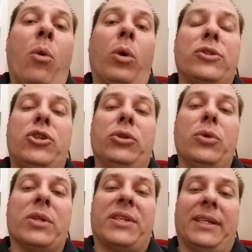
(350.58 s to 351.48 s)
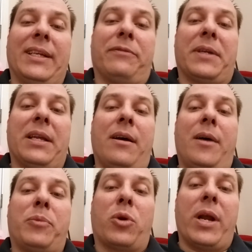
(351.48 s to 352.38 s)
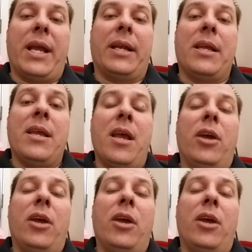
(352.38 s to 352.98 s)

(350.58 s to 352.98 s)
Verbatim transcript: once you do a significant upgrade,